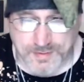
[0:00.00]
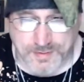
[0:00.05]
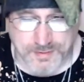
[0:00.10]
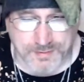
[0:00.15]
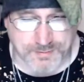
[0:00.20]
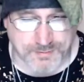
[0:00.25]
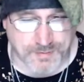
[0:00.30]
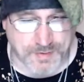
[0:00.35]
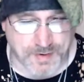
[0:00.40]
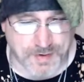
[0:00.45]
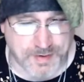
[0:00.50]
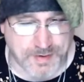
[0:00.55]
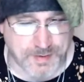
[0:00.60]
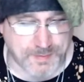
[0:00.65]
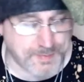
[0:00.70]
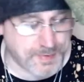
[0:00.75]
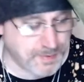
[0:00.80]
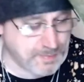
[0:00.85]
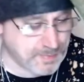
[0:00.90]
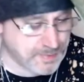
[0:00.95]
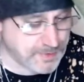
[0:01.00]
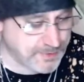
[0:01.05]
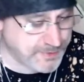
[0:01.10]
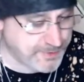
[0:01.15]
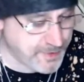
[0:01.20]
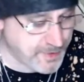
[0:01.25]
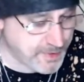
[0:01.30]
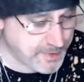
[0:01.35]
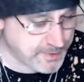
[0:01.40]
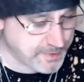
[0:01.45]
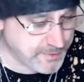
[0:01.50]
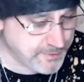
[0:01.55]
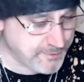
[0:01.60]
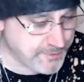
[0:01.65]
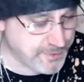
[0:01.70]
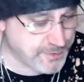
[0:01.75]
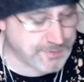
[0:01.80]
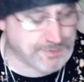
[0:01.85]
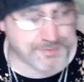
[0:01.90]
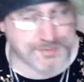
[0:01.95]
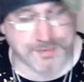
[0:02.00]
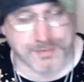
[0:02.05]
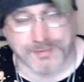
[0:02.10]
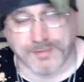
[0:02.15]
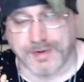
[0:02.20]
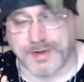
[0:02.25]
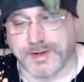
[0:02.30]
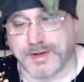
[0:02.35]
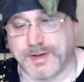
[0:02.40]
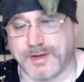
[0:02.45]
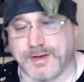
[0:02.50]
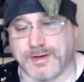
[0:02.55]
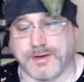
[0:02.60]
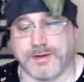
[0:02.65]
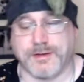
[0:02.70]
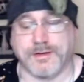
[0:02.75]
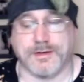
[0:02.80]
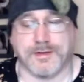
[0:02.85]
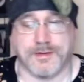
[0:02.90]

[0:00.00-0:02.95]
All right. People are starting to filter in.